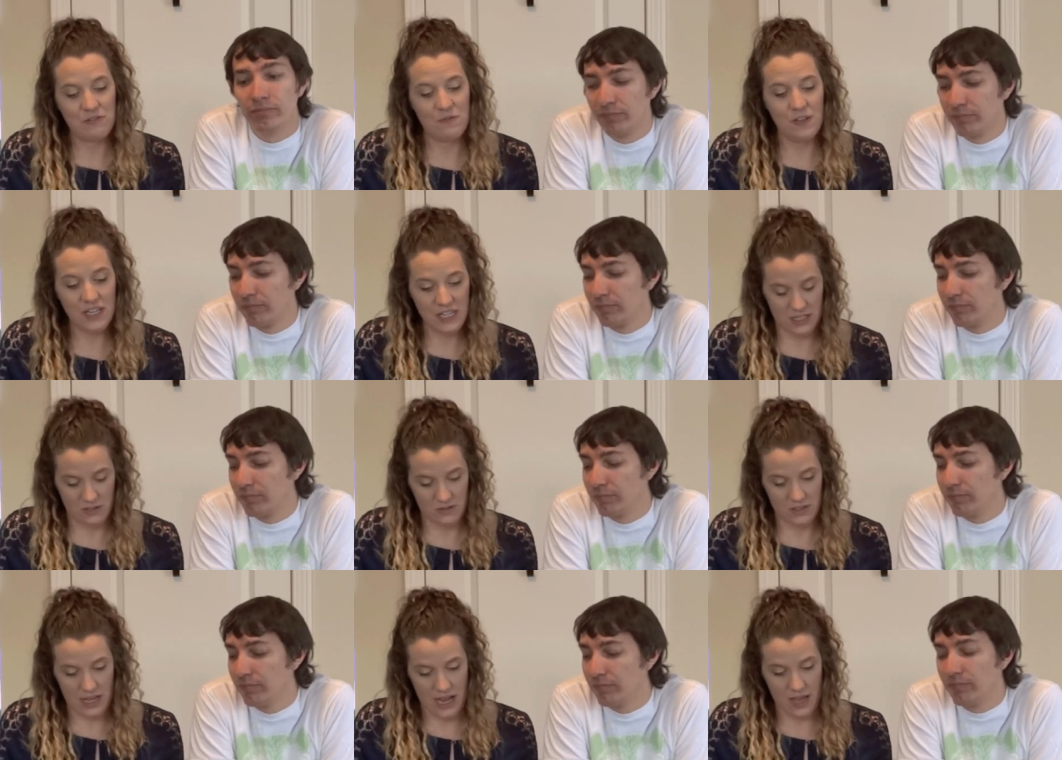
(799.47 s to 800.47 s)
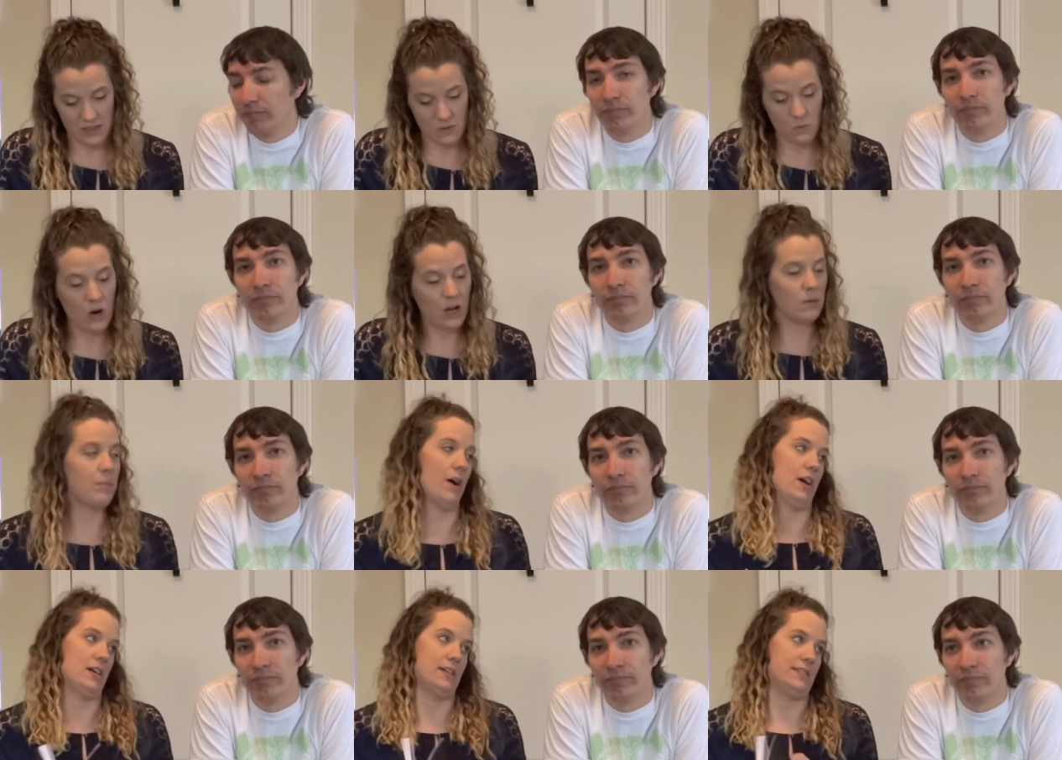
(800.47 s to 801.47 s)
Speaker 1: do videos at the water
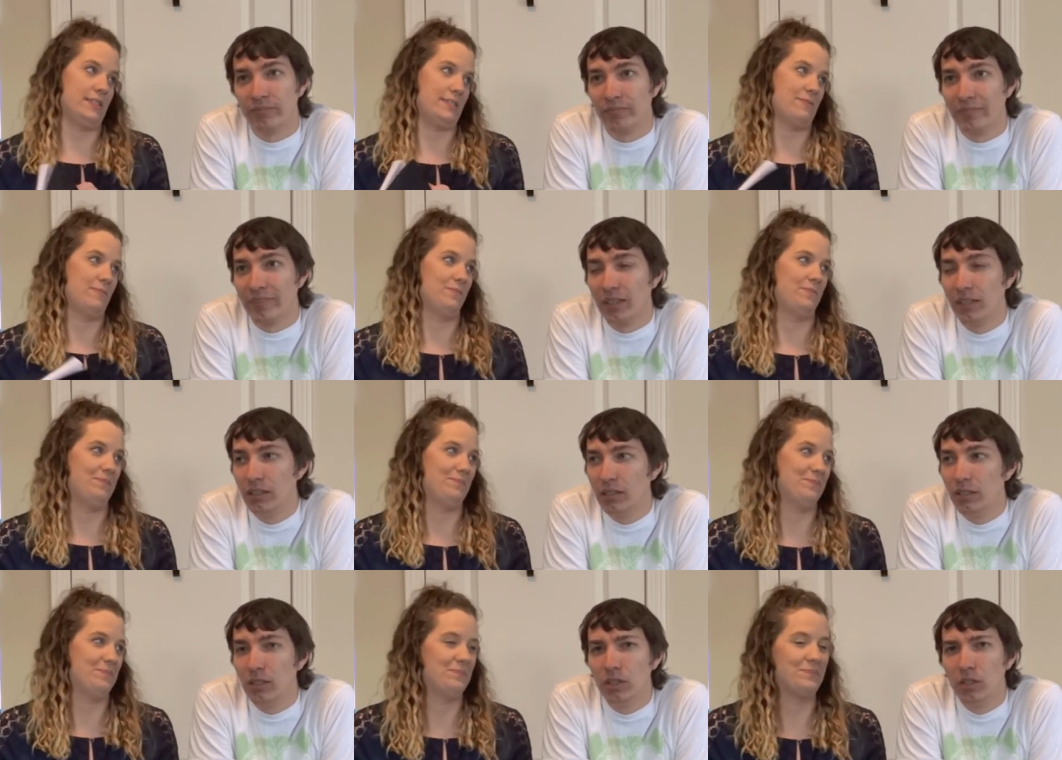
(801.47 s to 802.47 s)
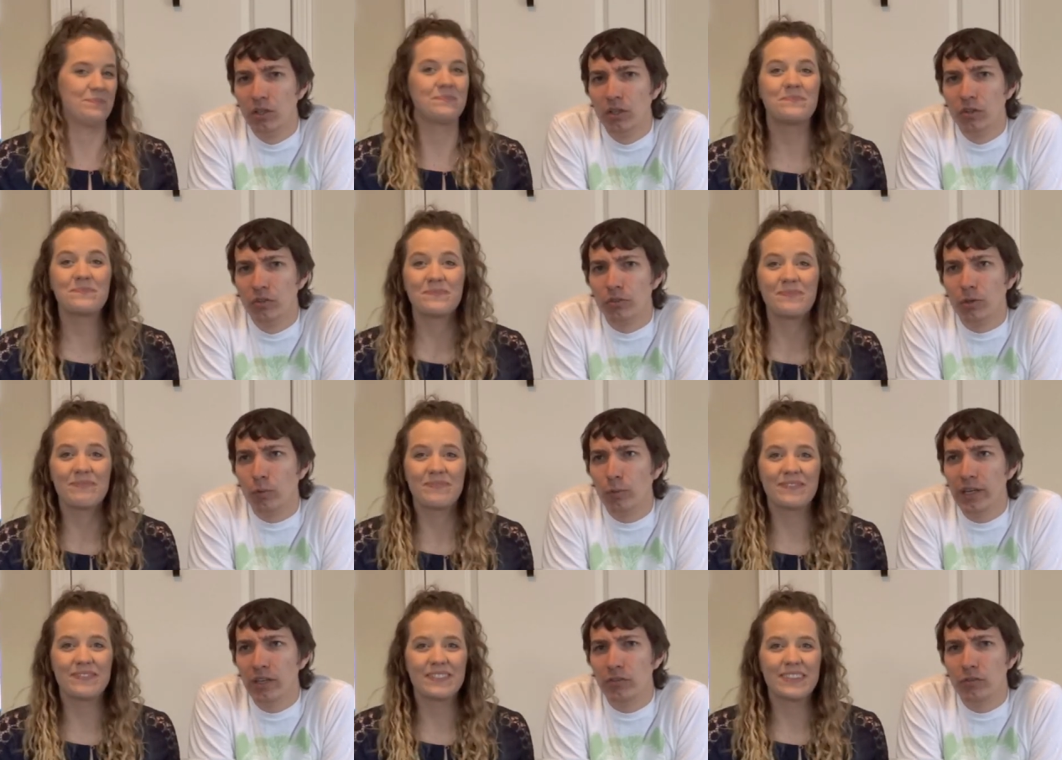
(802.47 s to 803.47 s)
parks?
Speaker 2: So
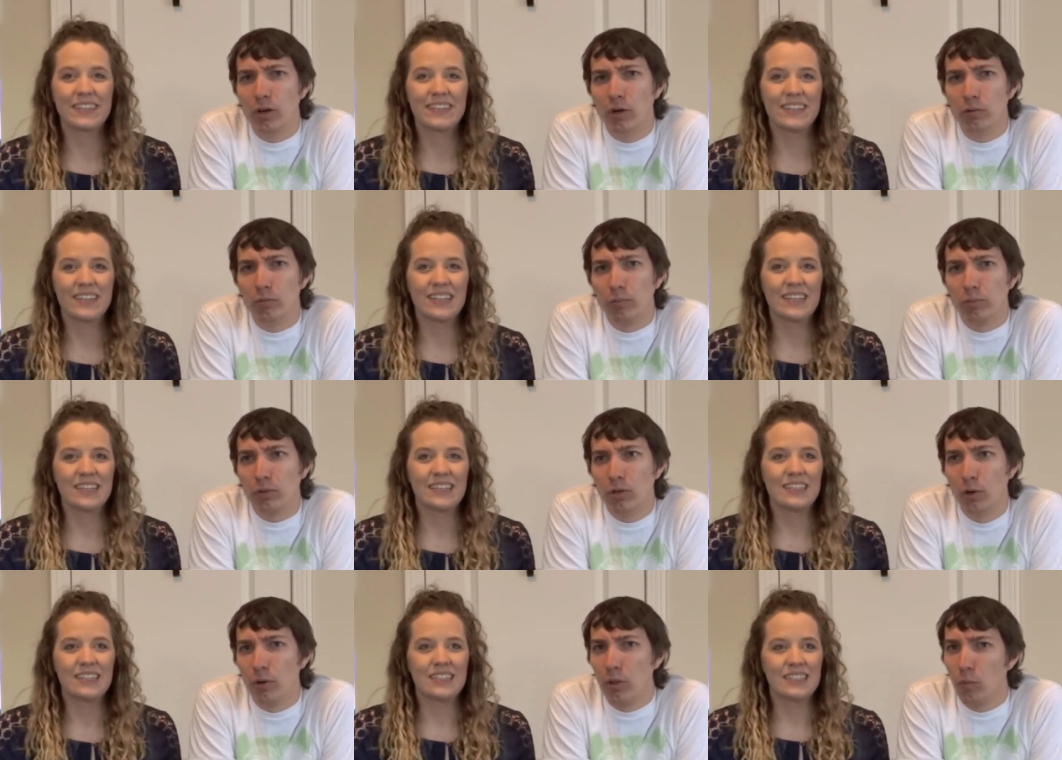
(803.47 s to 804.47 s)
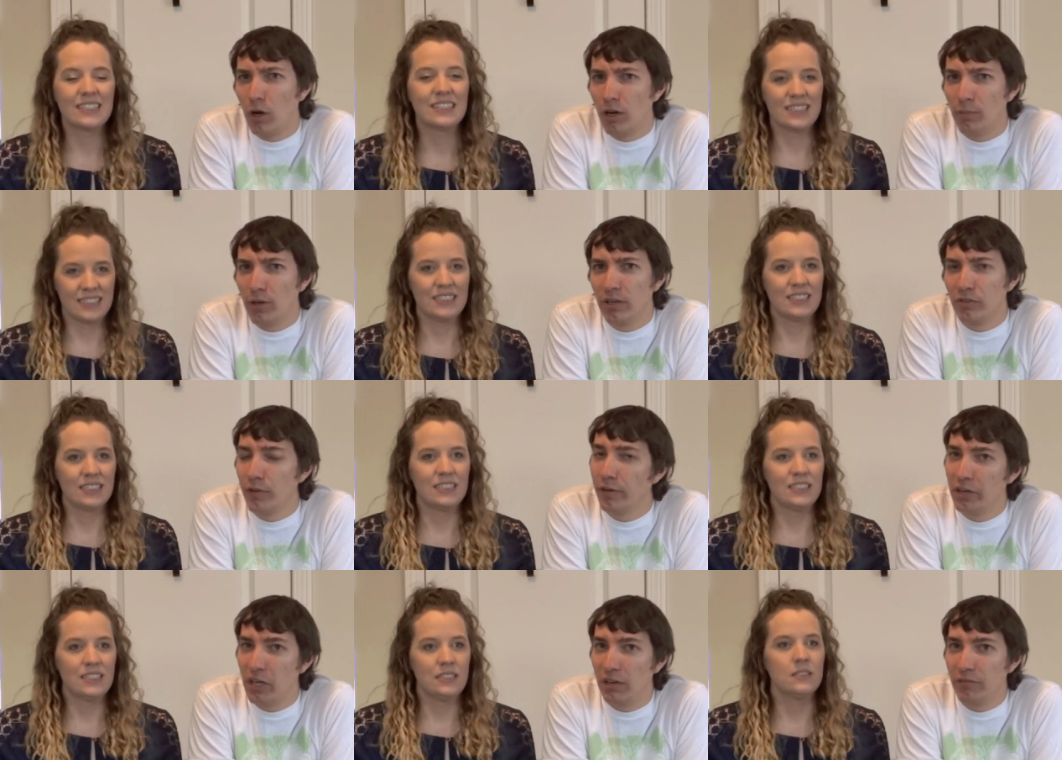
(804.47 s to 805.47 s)
we don't go to the water parks
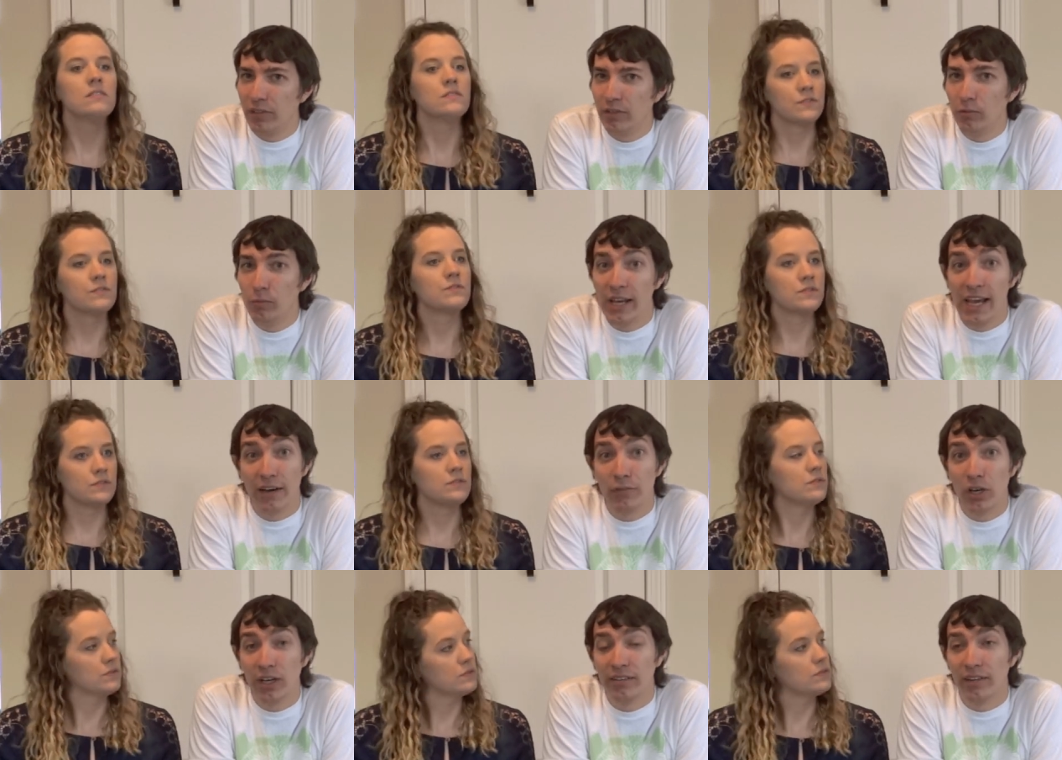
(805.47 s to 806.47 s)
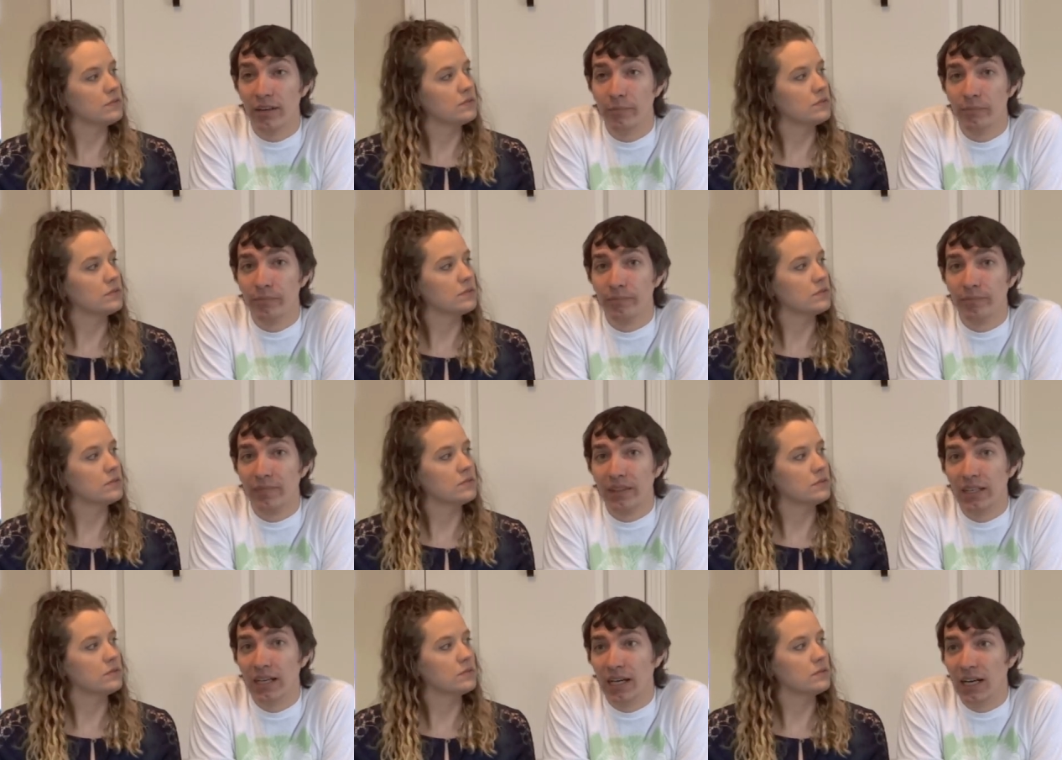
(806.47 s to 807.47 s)
very often. We have gone to them.
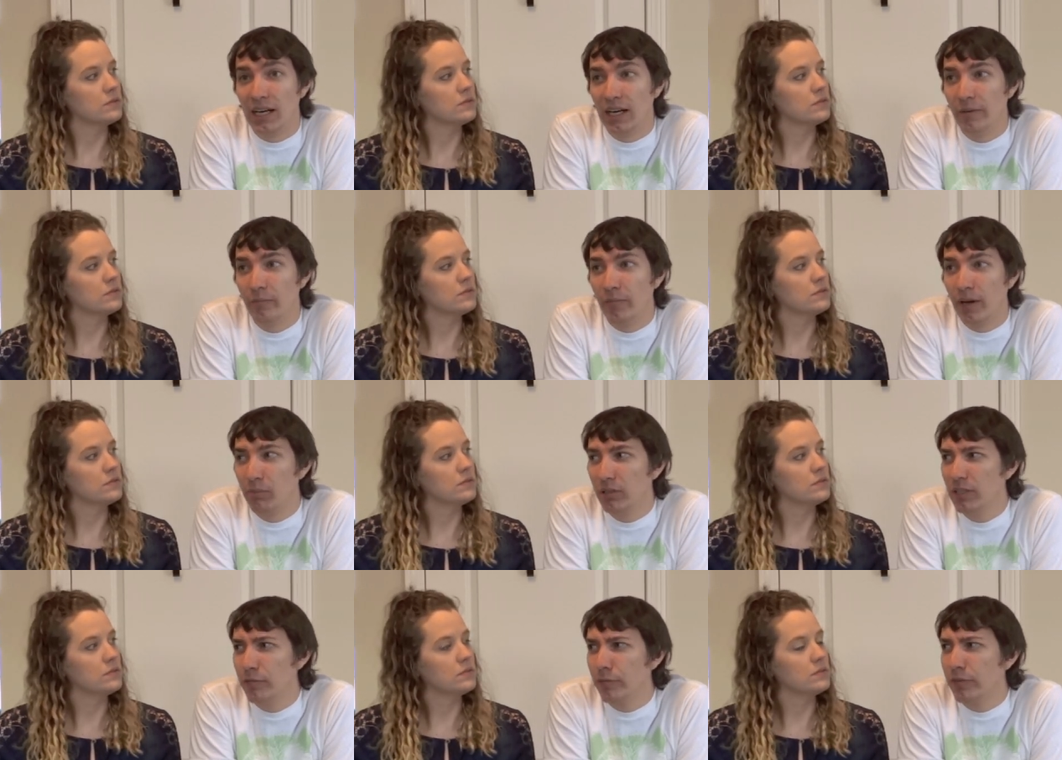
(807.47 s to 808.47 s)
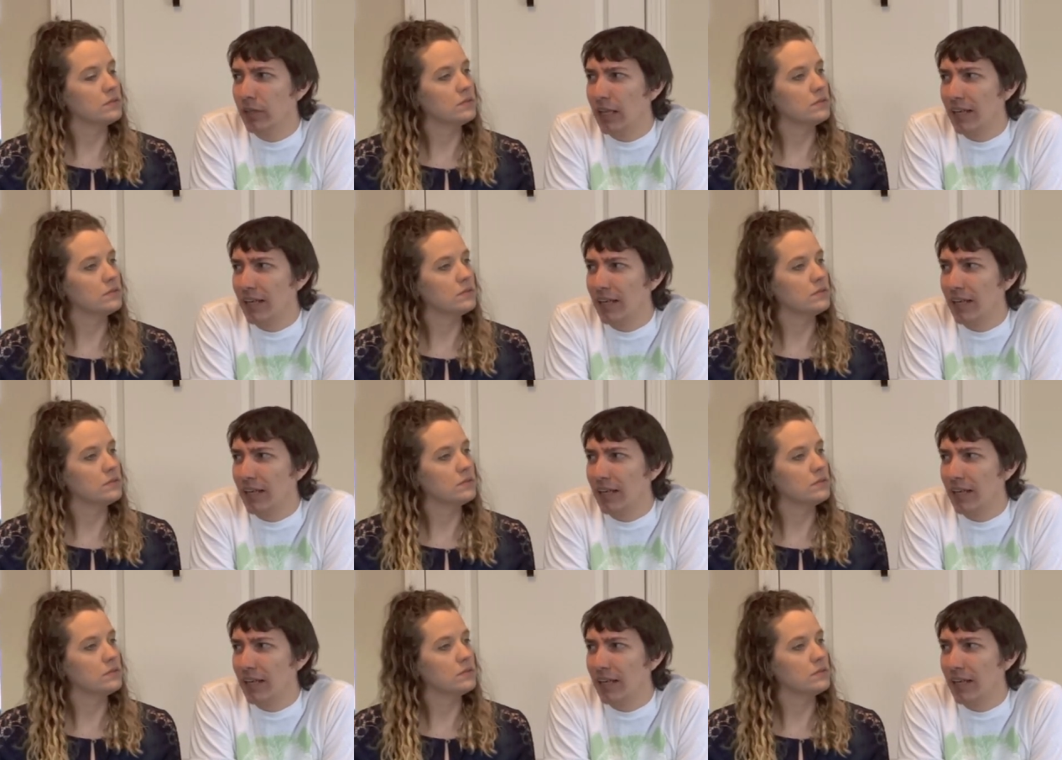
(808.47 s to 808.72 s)
I believe the